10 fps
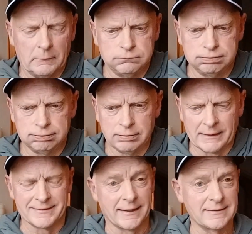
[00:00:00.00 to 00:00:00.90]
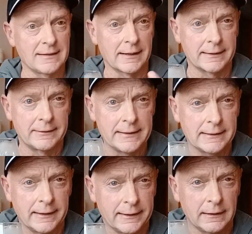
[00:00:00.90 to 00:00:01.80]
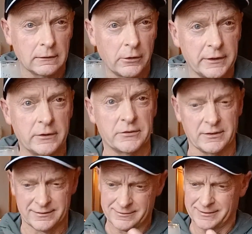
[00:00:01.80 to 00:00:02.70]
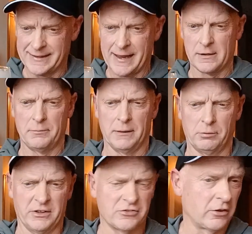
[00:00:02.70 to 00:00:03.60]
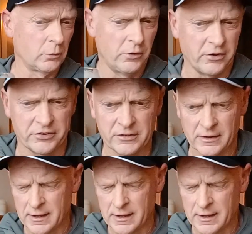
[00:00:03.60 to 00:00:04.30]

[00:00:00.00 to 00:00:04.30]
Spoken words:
I can taste like Greene King cloyiness, it's just there a bit, but it's not the worst.